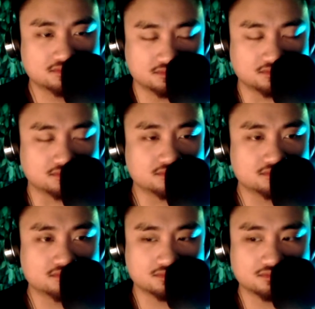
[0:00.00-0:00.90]

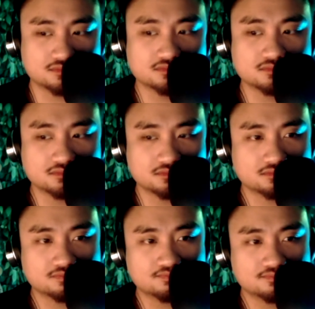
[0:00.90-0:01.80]

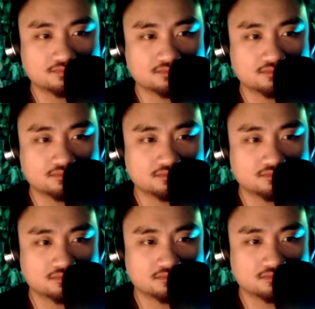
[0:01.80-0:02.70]

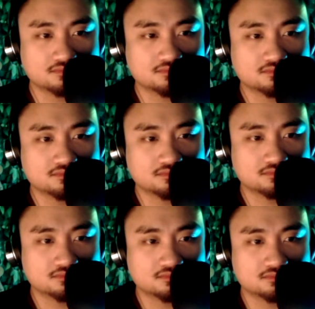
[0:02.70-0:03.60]

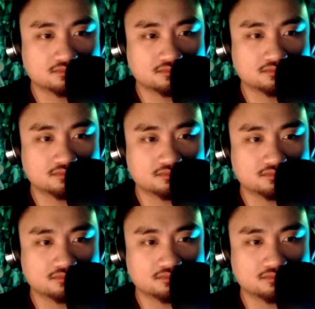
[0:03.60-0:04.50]

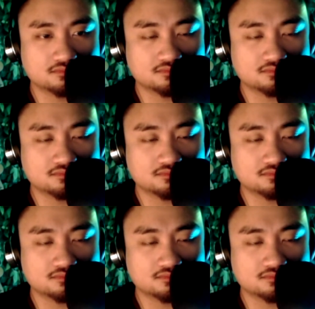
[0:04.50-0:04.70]
The person shown says nothing.